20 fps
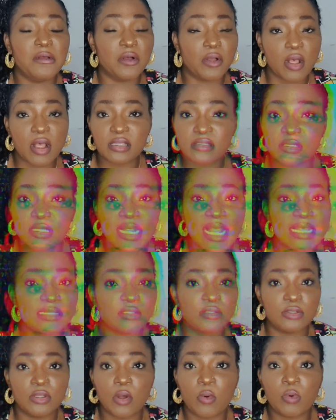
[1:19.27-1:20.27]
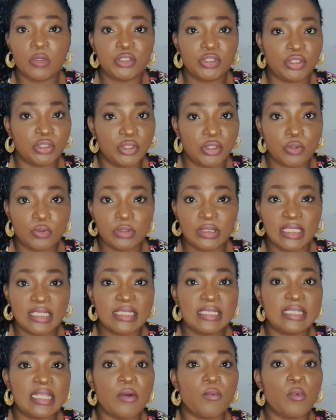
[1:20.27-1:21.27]
Consulars do not want to know
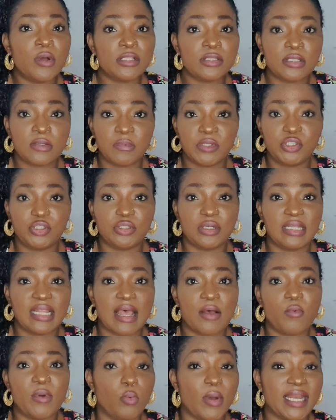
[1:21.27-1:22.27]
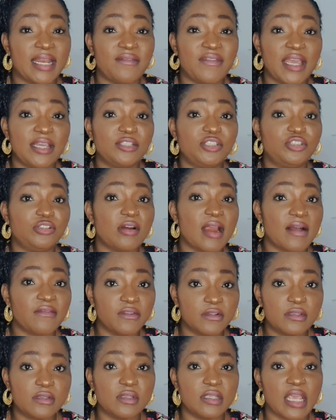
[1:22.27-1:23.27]
this. They want to be sure that whenever you
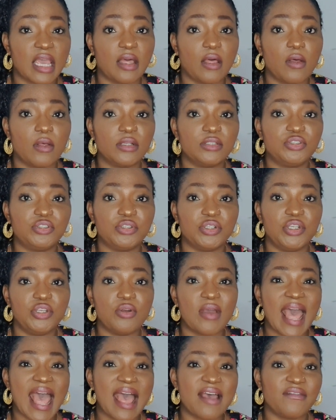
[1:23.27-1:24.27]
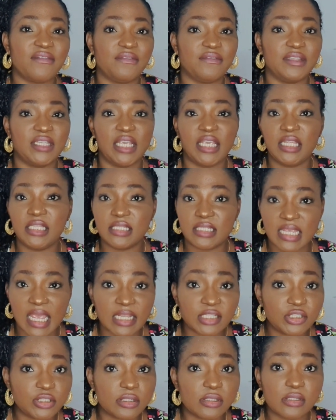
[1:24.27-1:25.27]
travel to their country, you have the
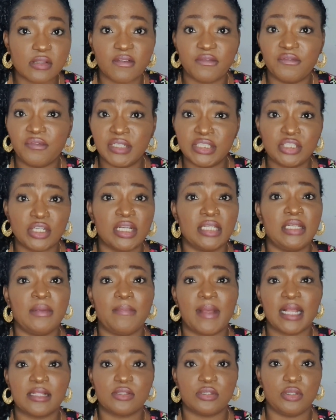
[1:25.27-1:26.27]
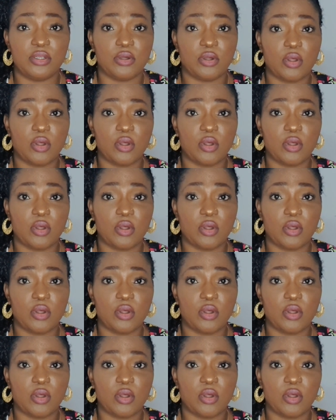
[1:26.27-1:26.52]
intentions of returning back to your